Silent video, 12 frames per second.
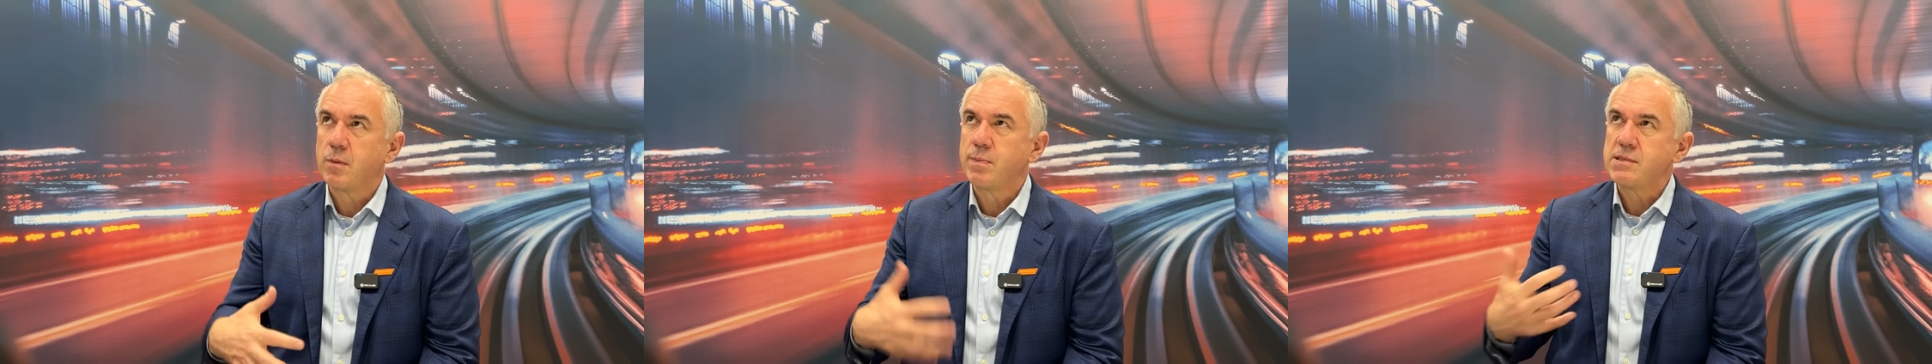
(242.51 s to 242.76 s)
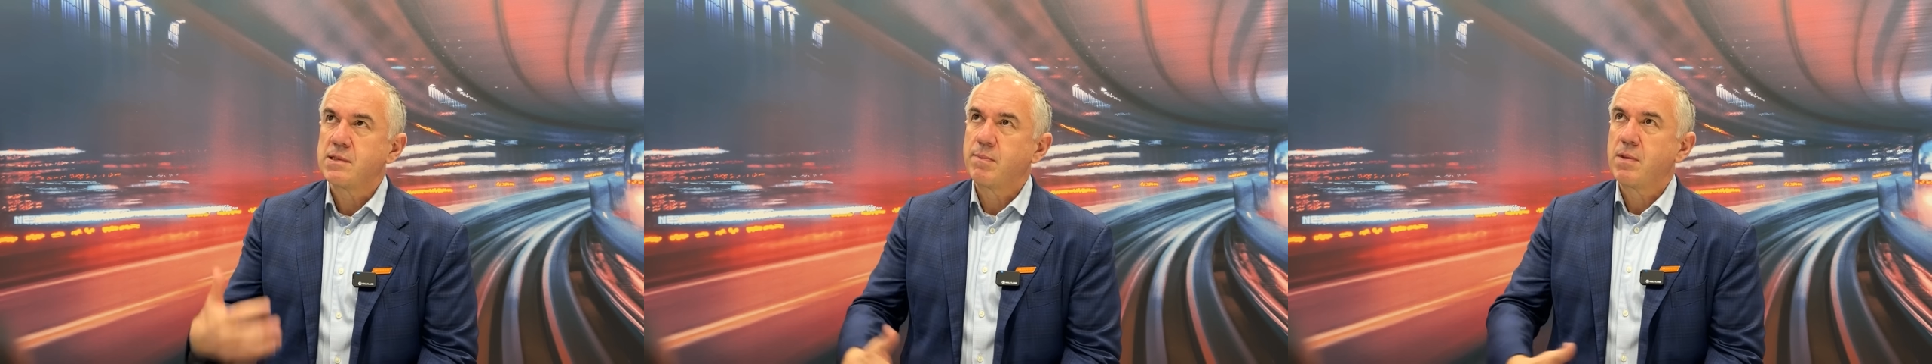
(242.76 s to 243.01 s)

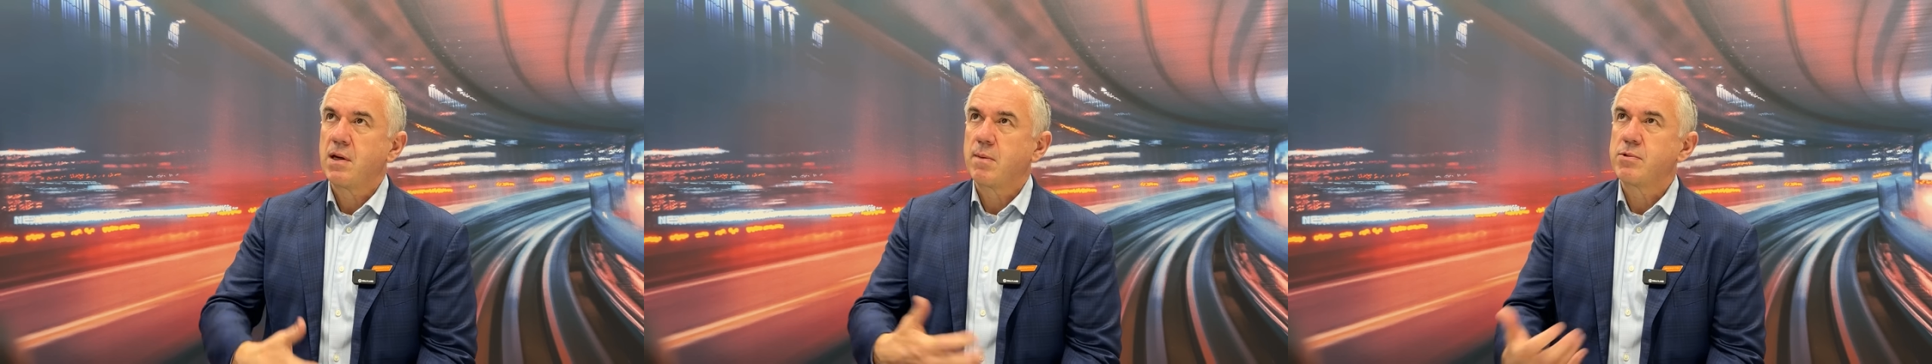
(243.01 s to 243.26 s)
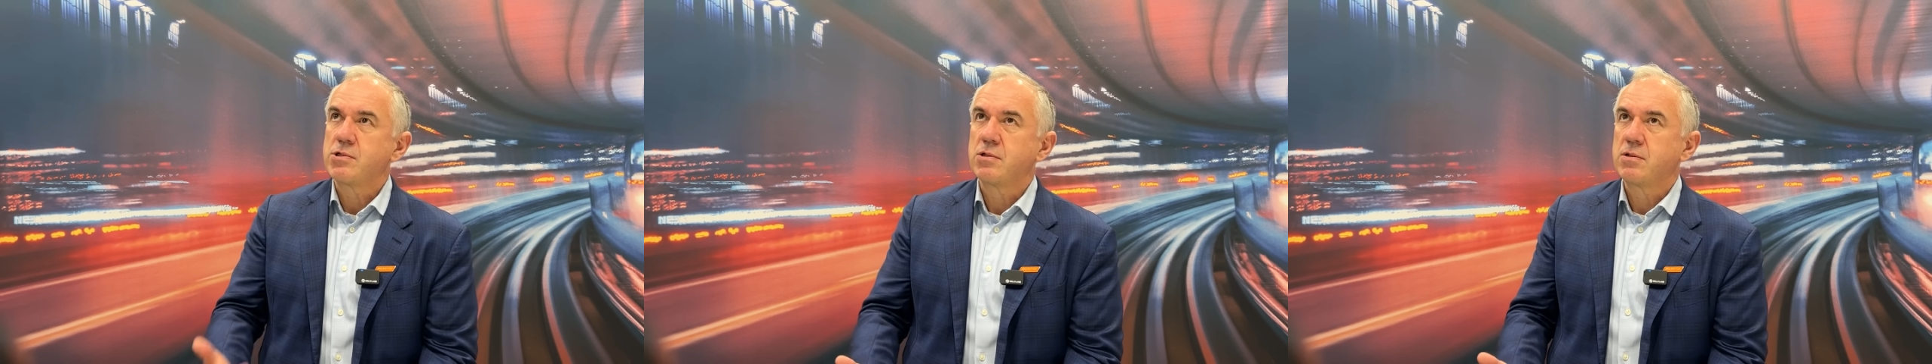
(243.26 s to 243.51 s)
opens up the
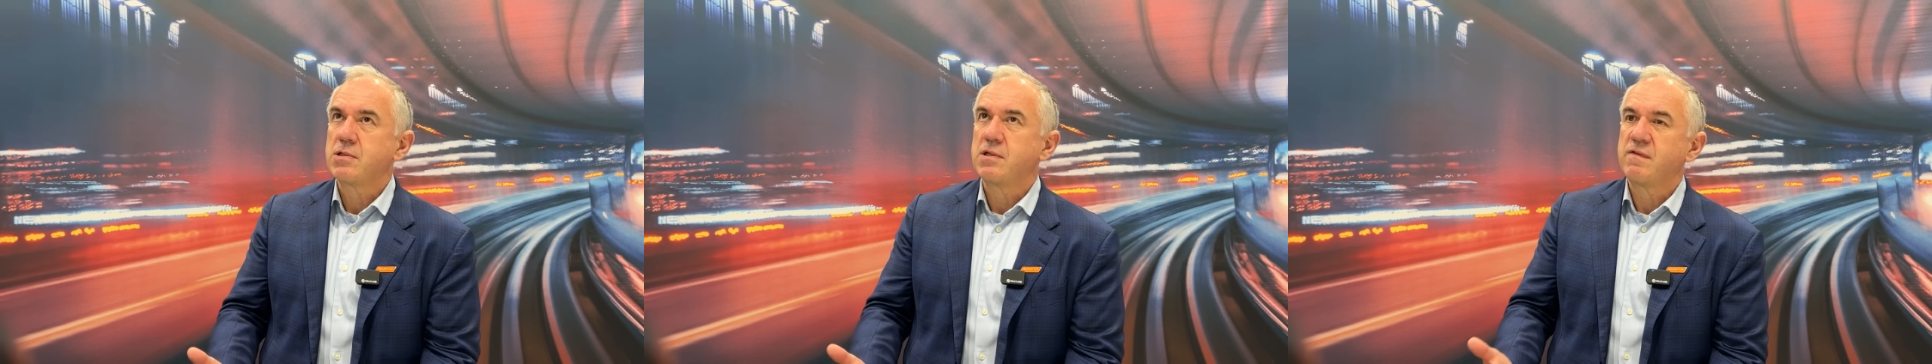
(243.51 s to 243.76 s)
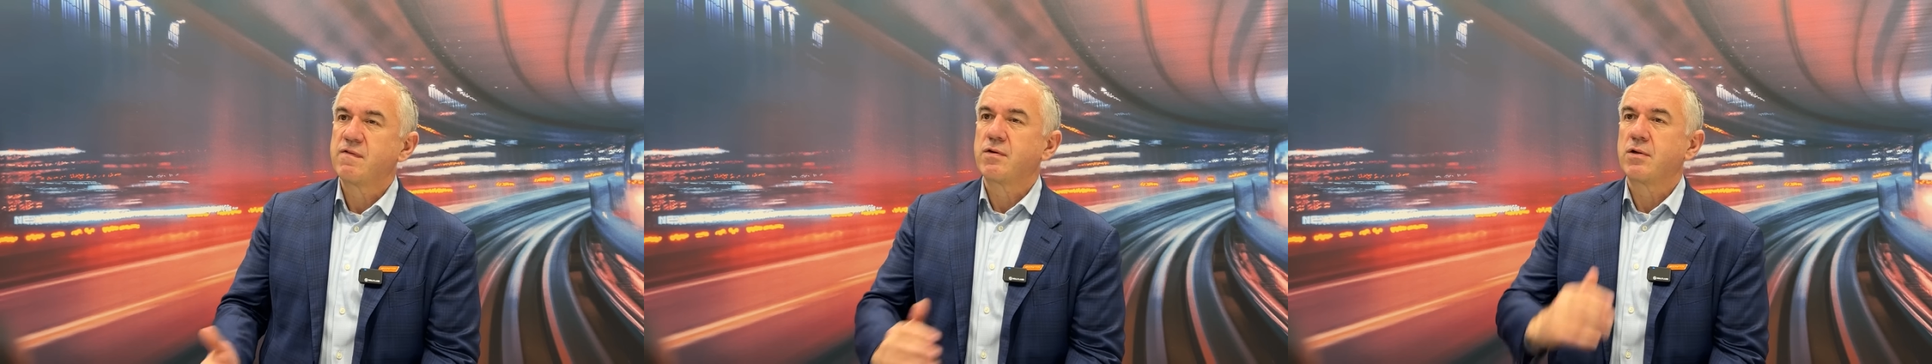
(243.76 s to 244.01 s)

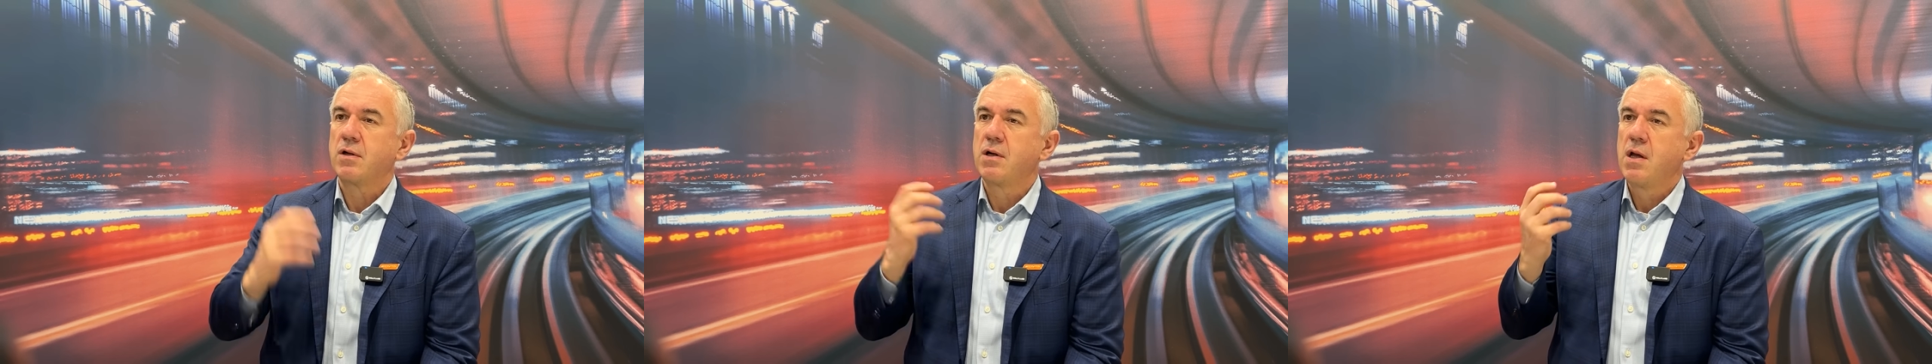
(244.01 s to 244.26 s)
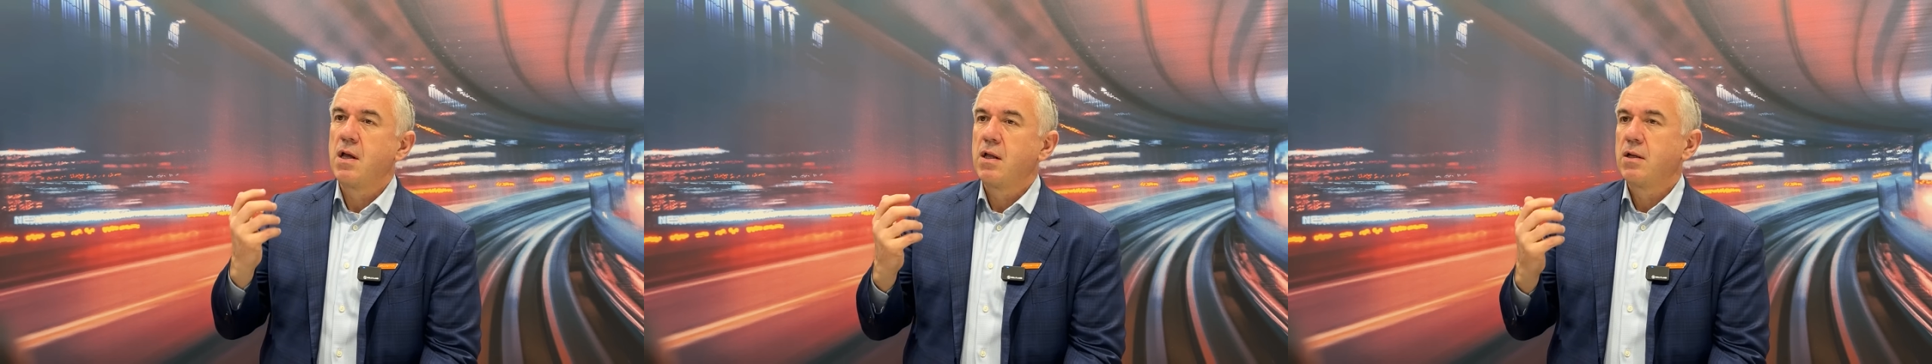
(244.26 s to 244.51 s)
opportunity
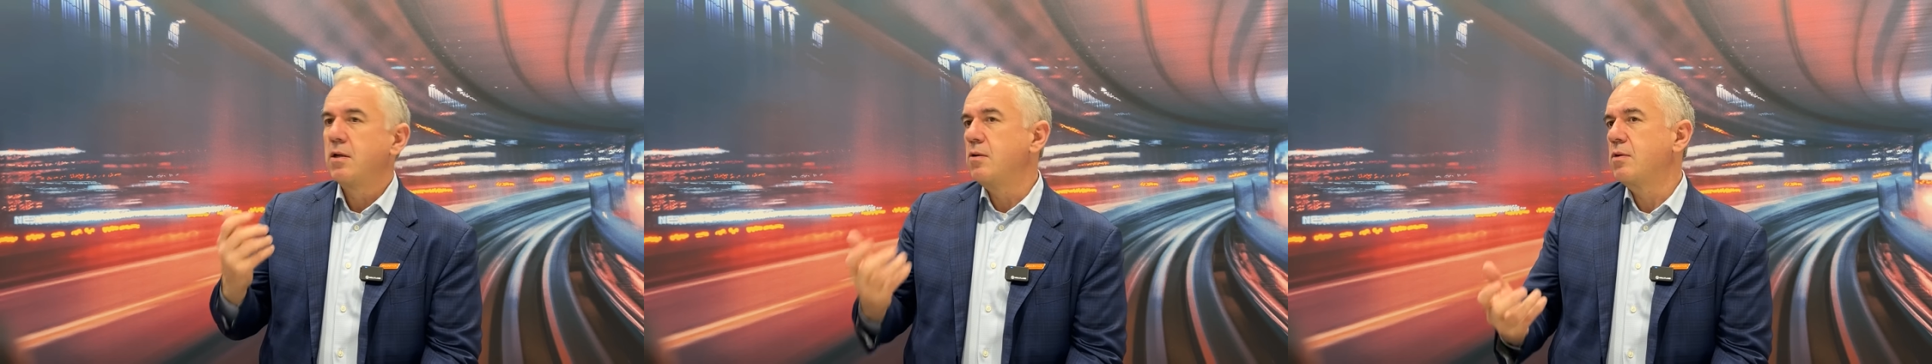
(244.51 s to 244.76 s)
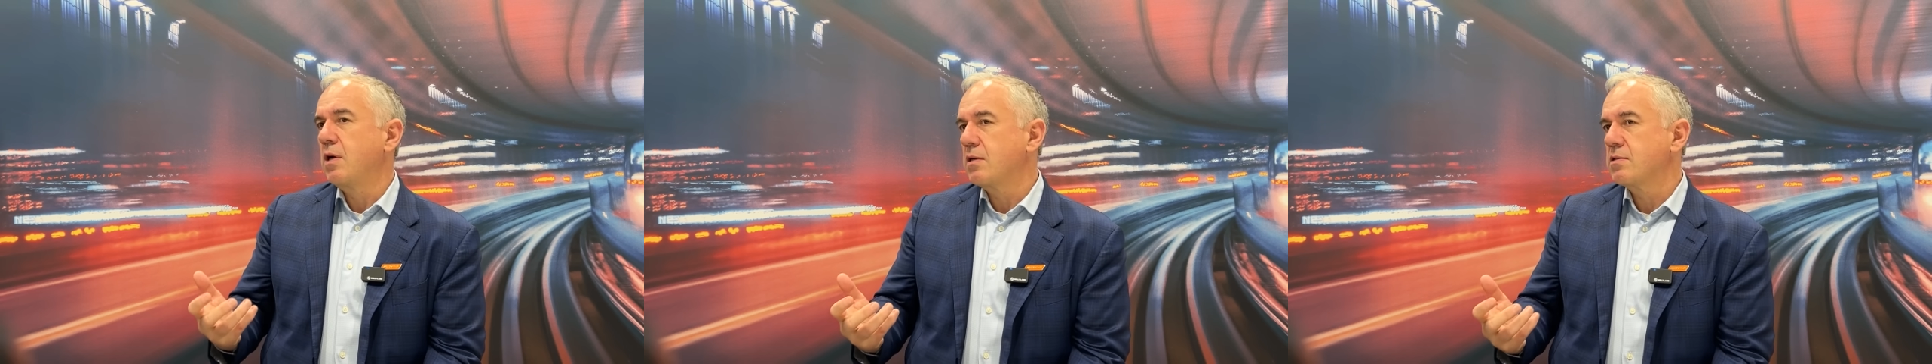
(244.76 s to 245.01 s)
for
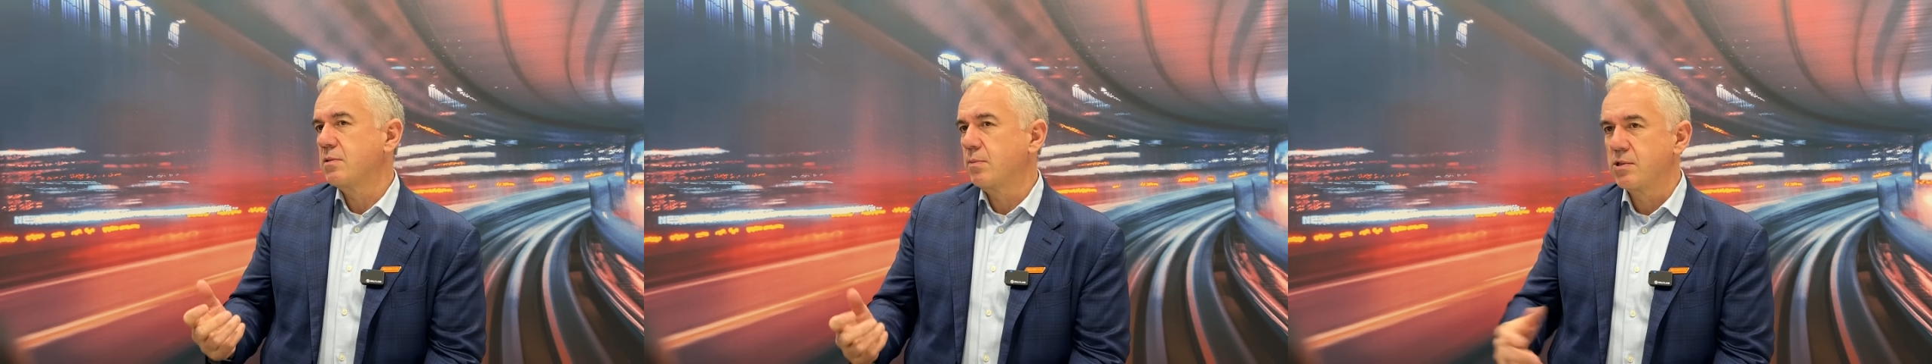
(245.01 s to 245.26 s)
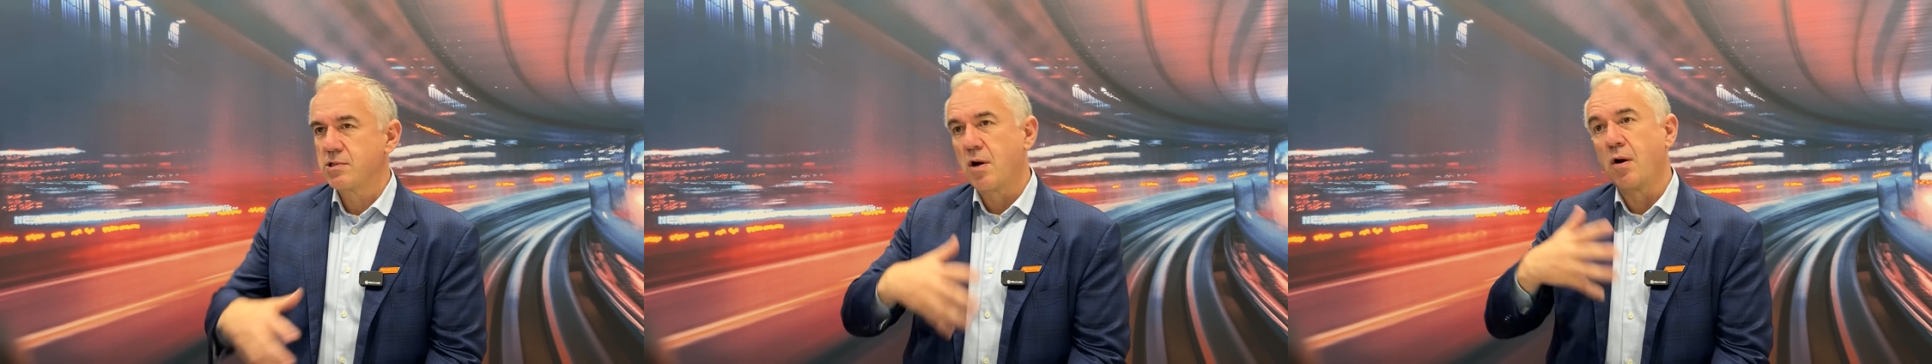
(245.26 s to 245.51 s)
new
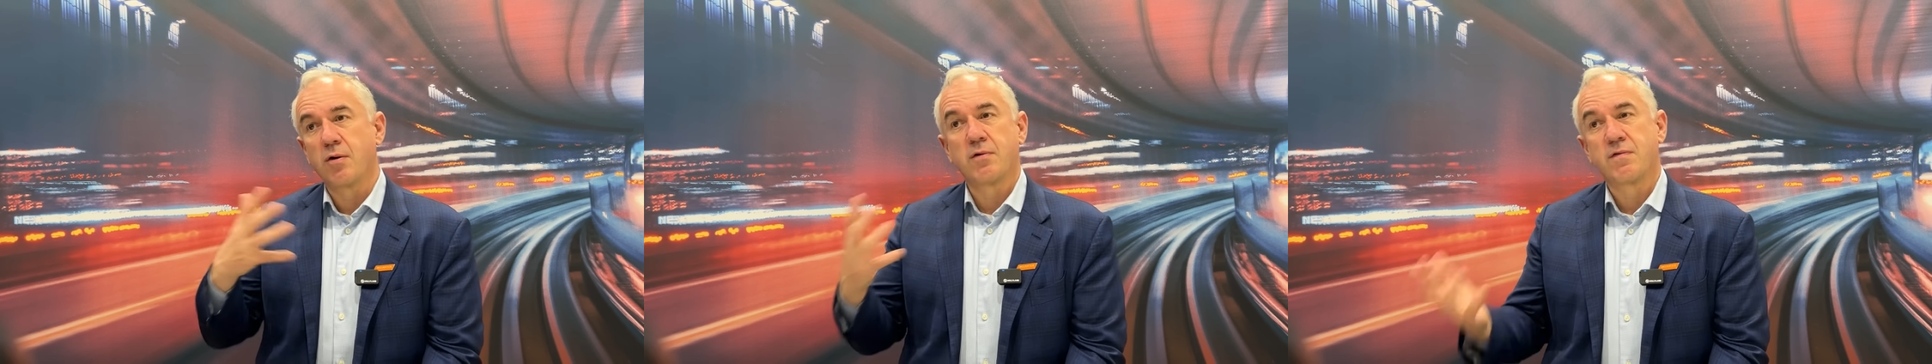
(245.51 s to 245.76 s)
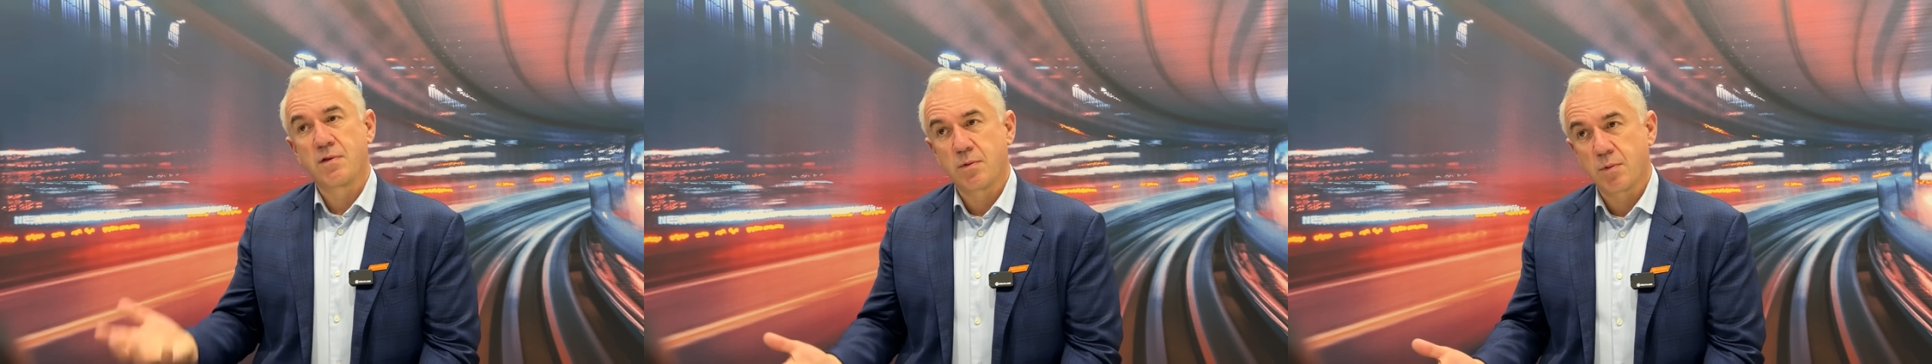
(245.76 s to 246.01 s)
customers all over the